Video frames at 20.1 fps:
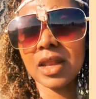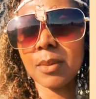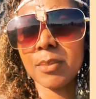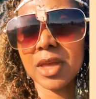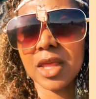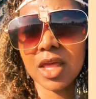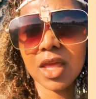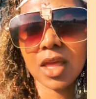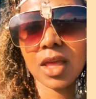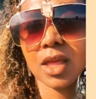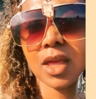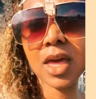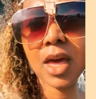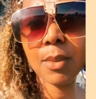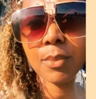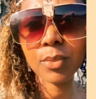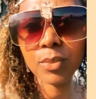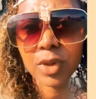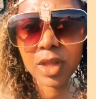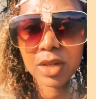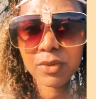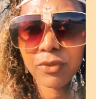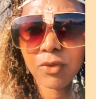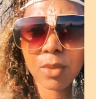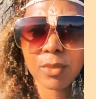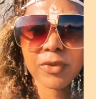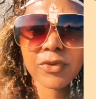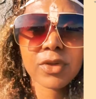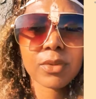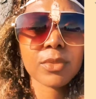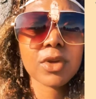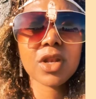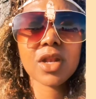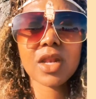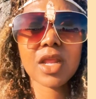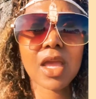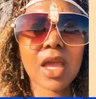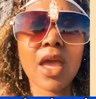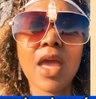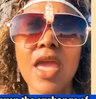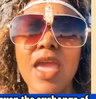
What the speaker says: I mean, it can come in the form of community.